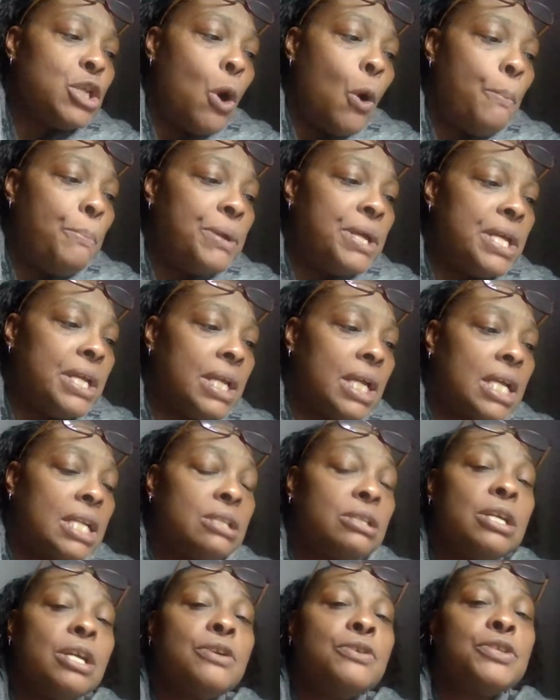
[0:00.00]
it
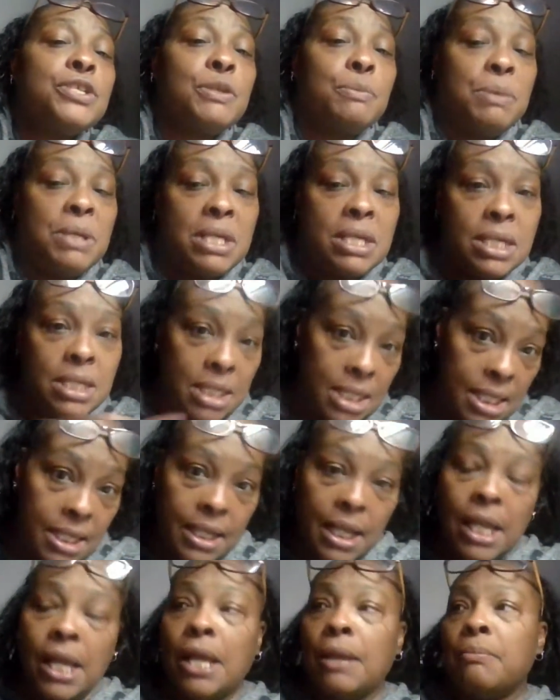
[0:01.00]
continues to be good,
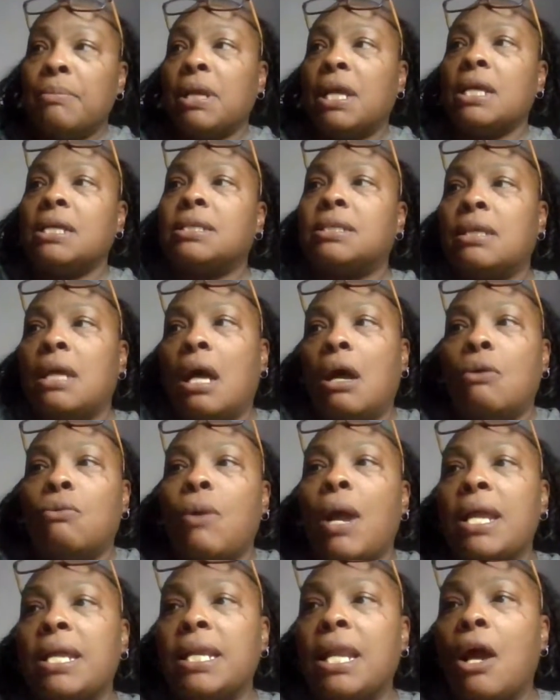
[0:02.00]
because right
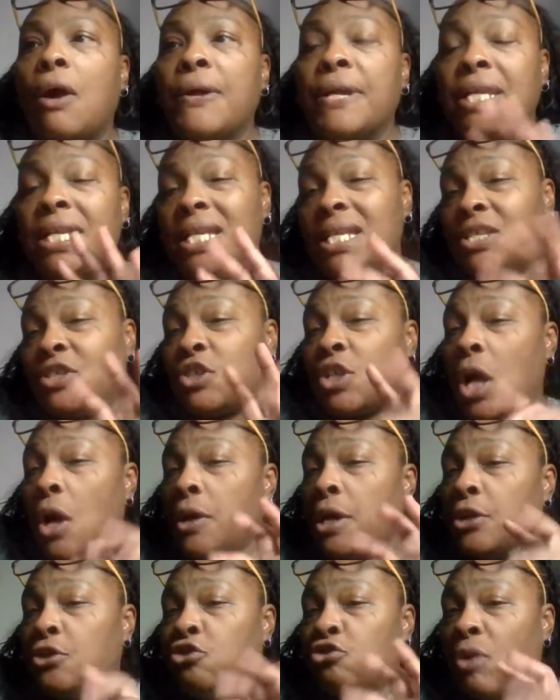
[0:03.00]
now it is starting to
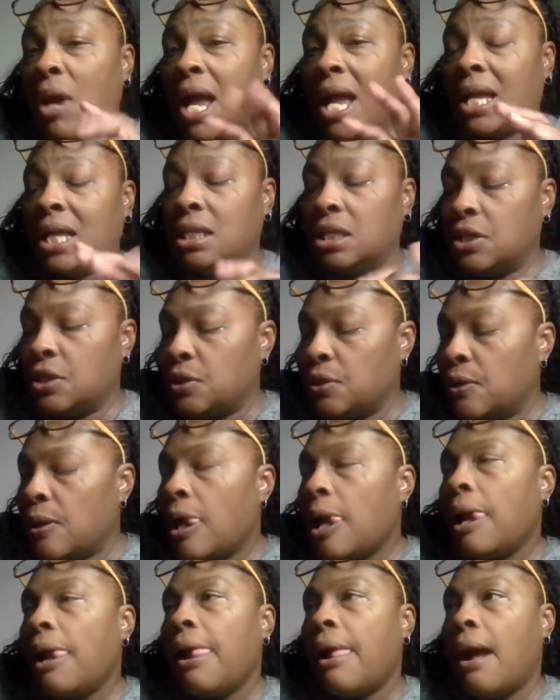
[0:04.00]
drag a little,
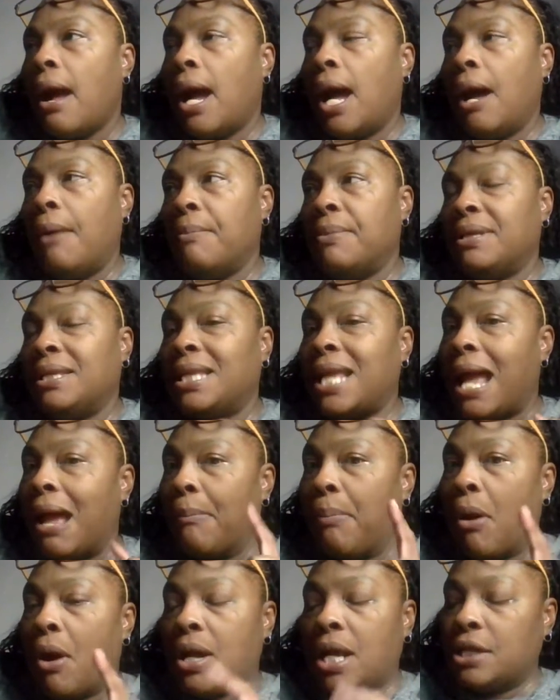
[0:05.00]
and that part
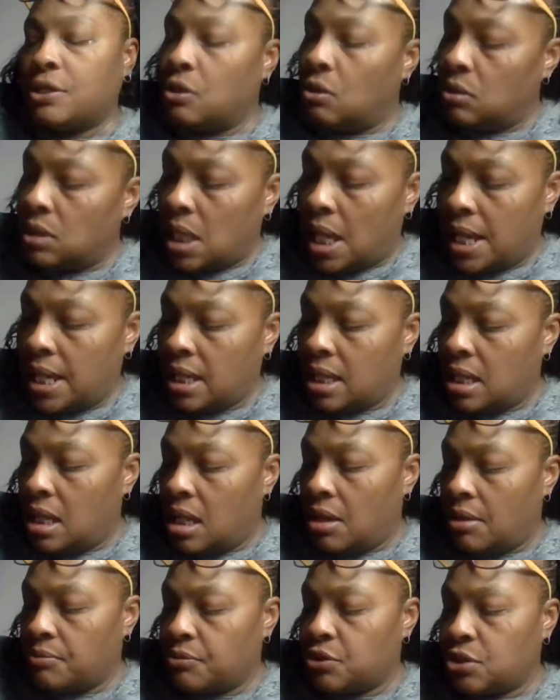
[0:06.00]
I don't like.
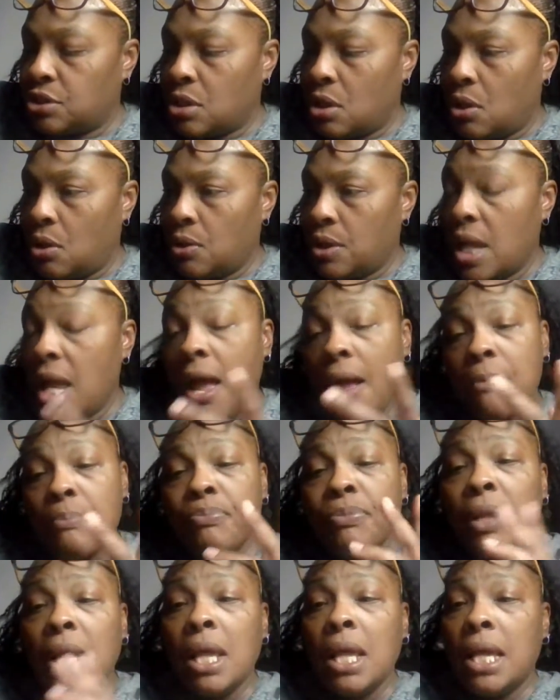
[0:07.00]
So yeah,
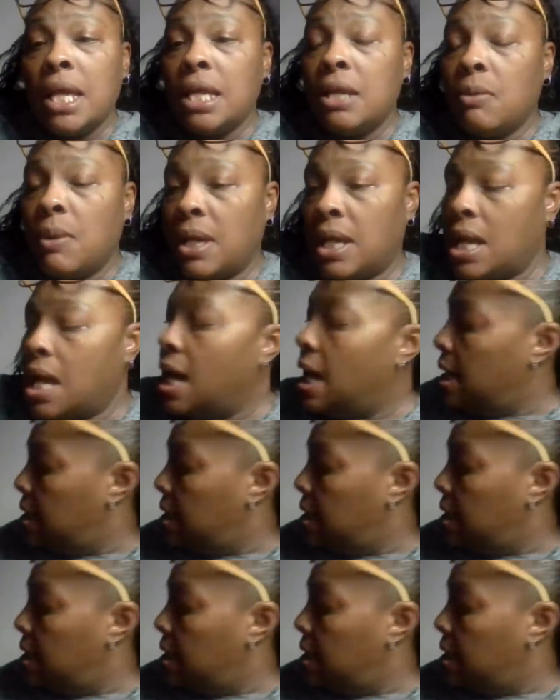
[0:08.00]
anyway guys,